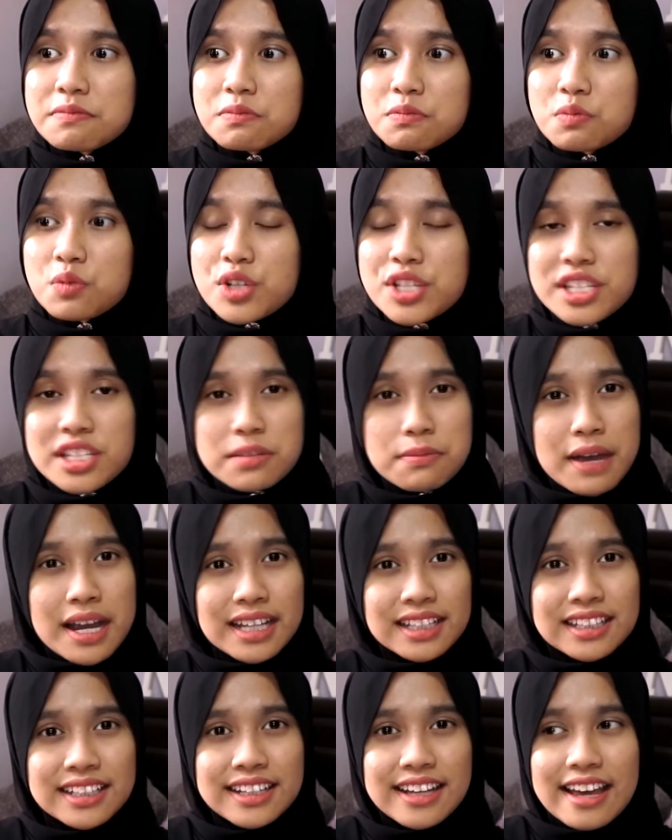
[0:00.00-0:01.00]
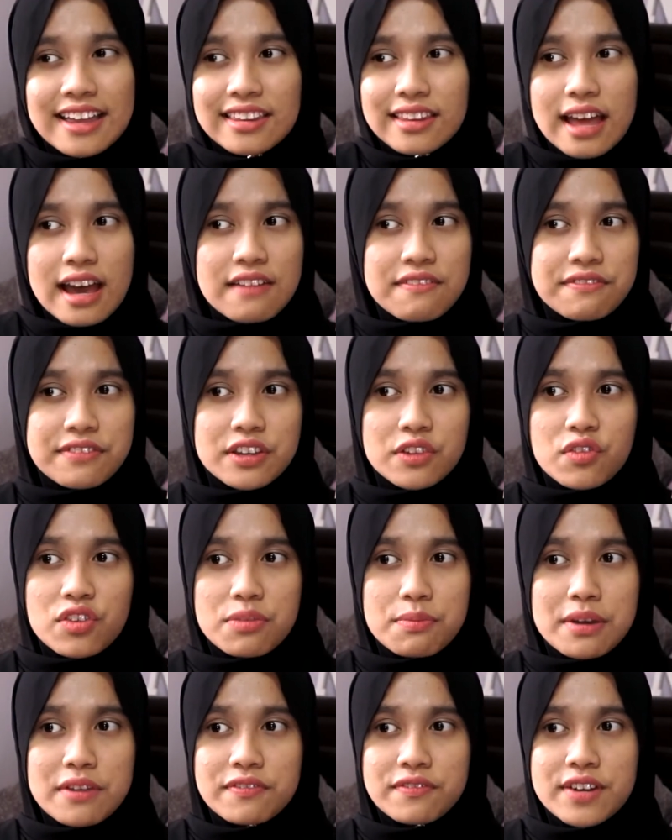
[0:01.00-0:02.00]
was smiling and laughing
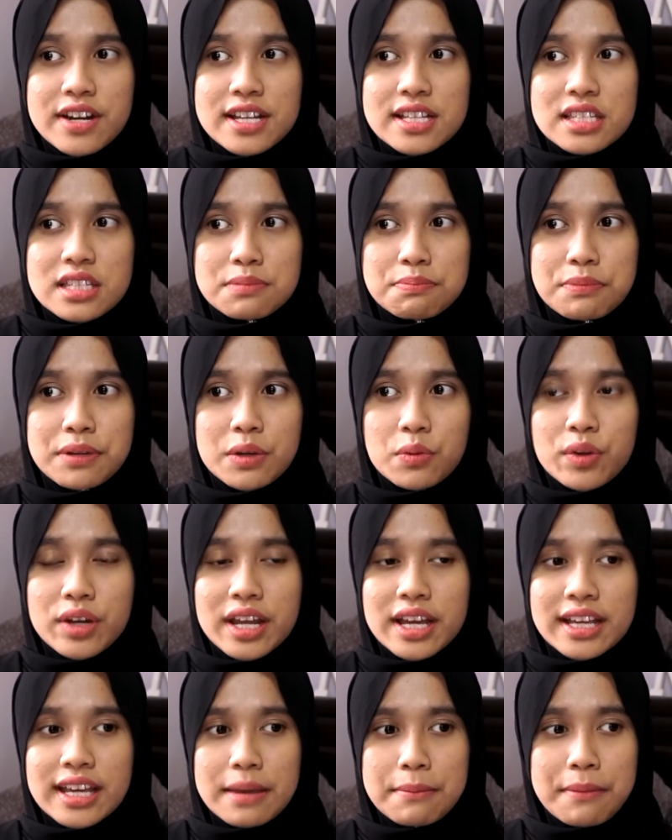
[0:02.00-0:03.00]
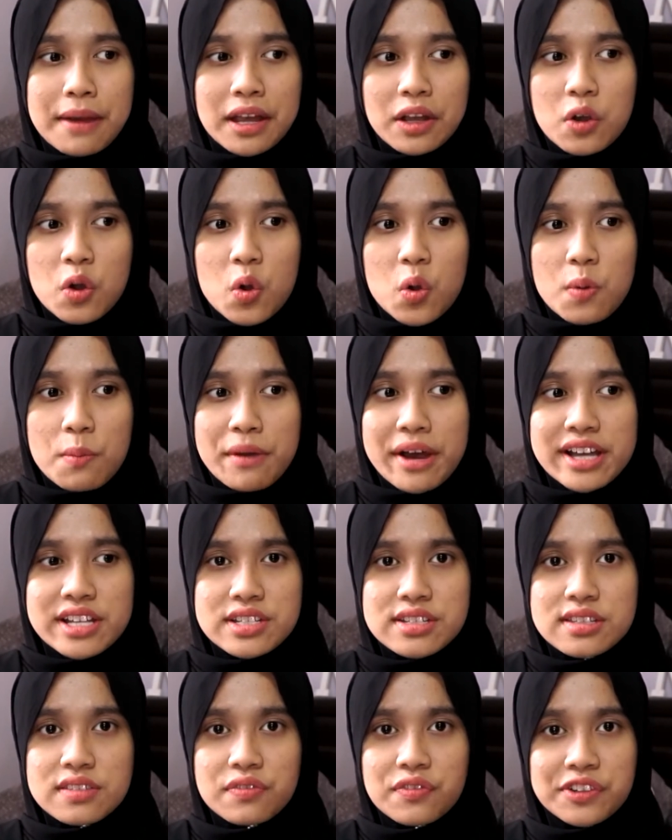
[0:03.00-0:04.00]
with my friends, but when I get back home, I
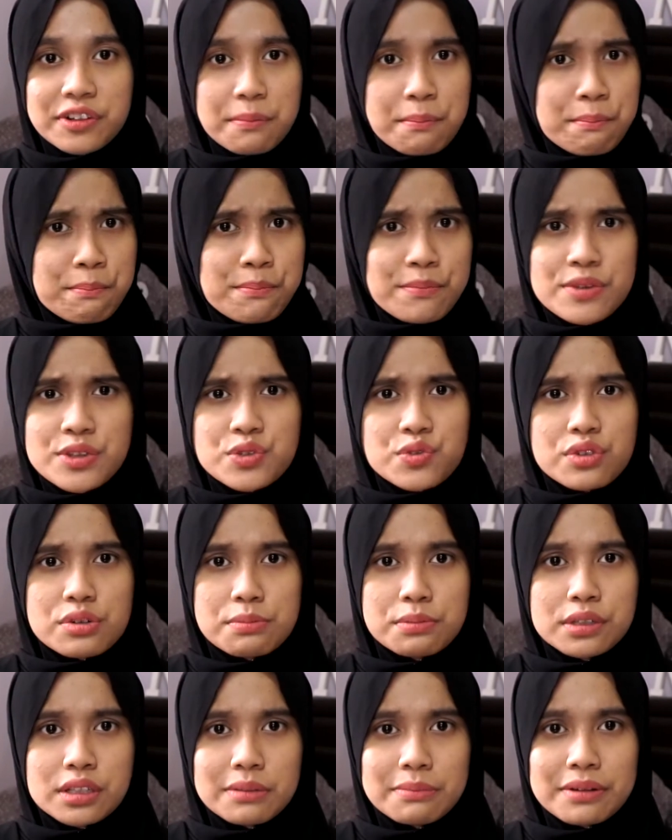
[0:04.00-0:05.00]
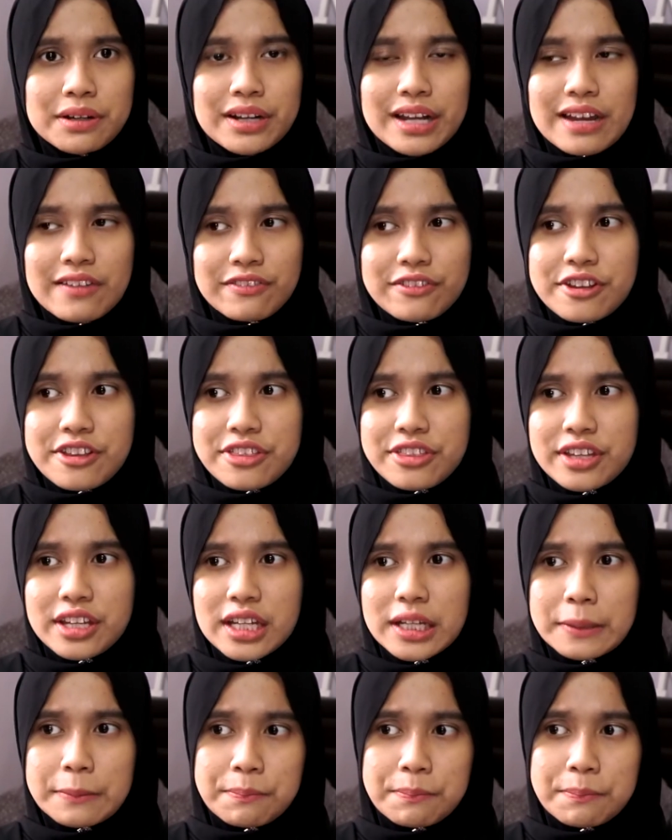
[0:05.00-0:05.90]
just feel miserable about everything.